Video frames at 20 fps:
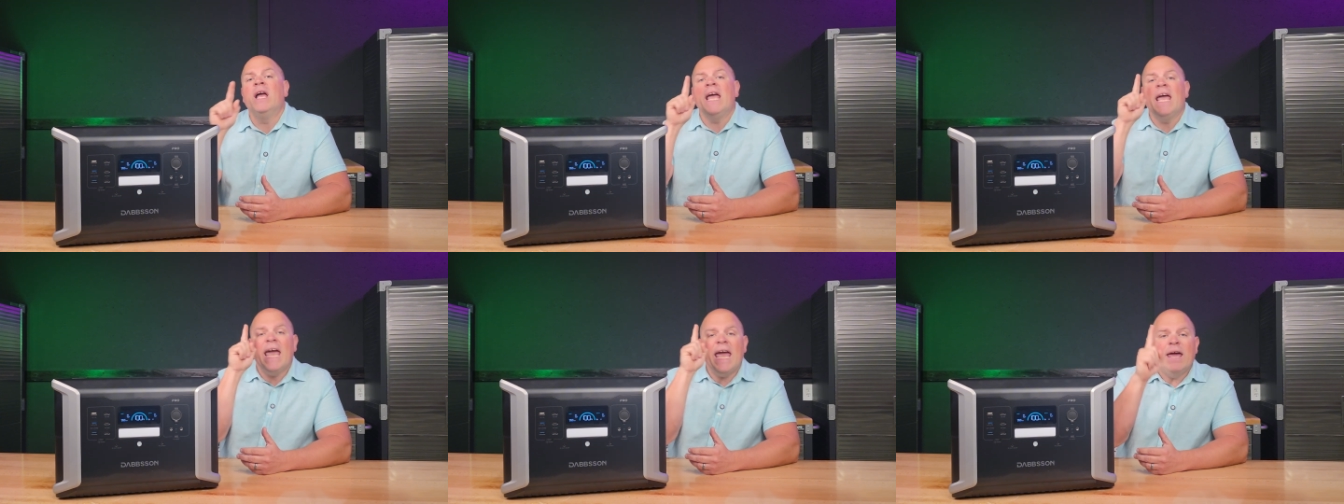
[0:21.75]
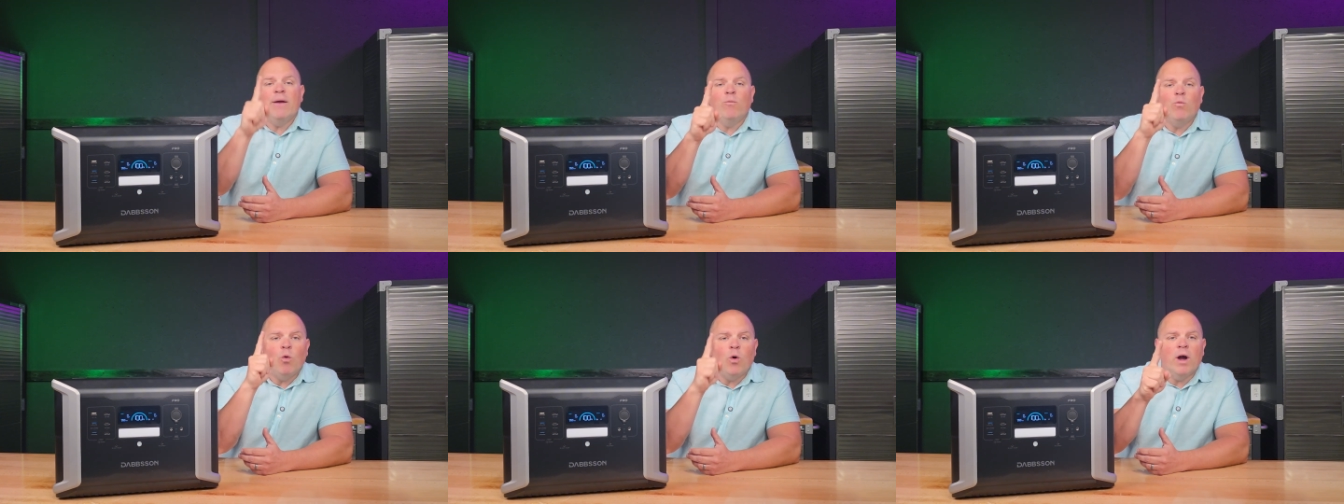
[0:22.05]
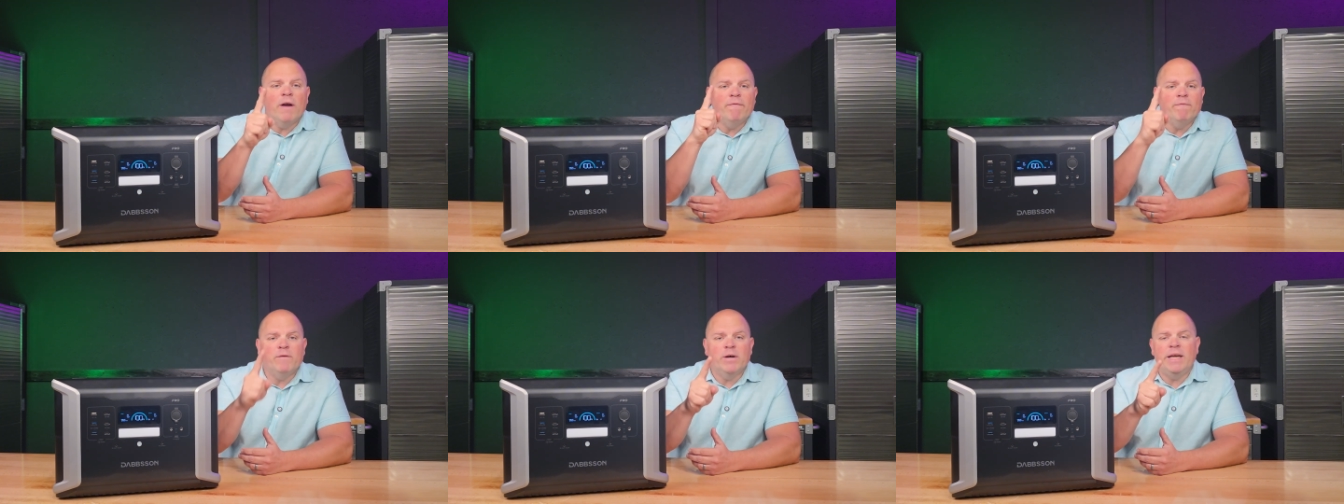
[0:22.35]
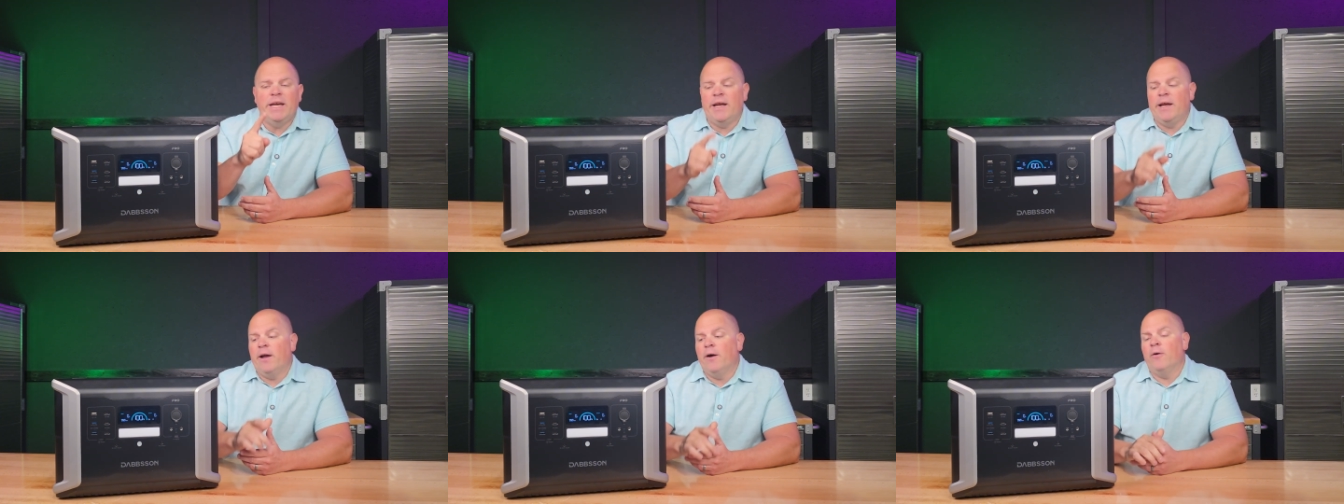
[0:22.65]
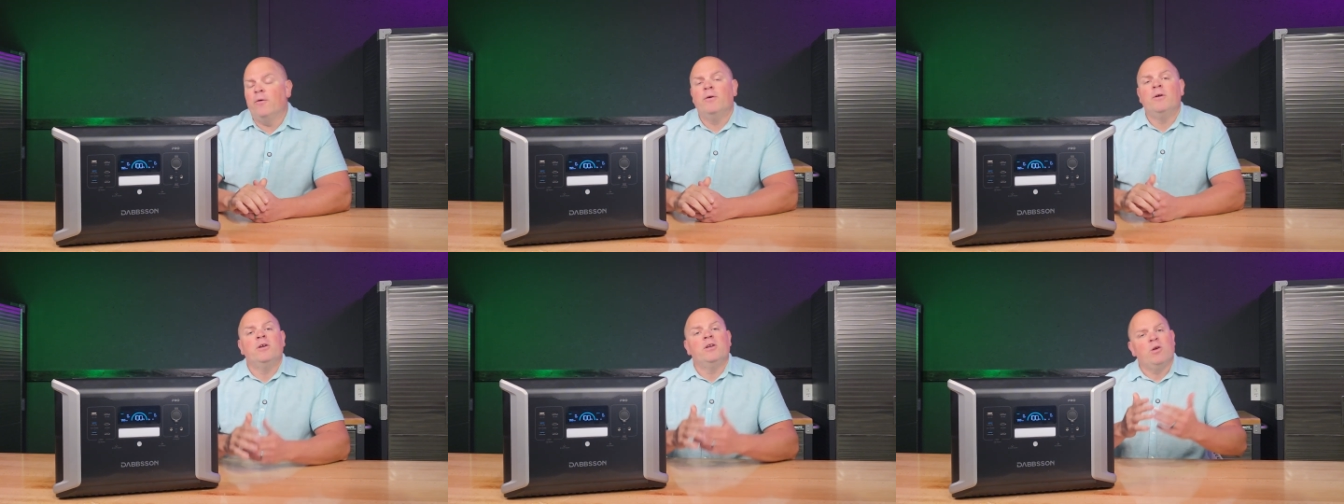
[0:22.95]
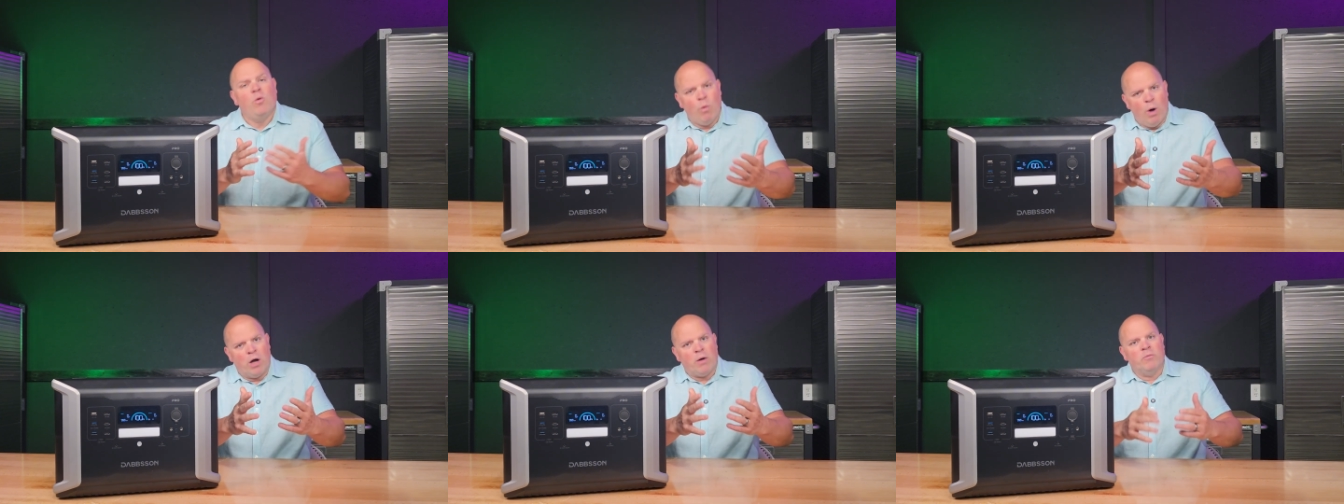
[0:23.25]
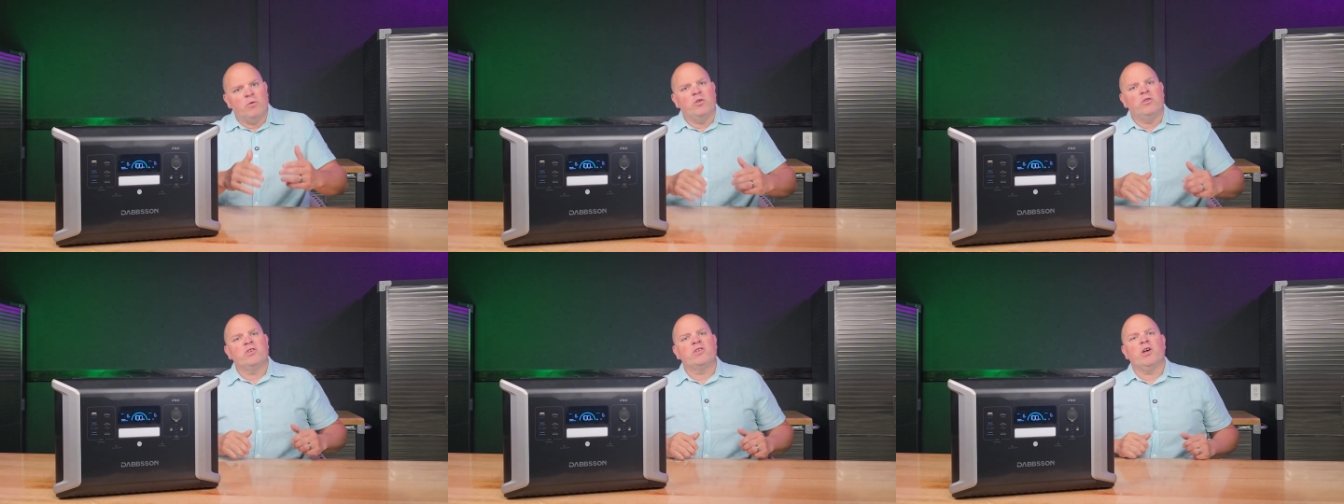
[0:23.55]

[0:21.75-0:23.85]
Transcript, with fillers: in one video. Welcome to the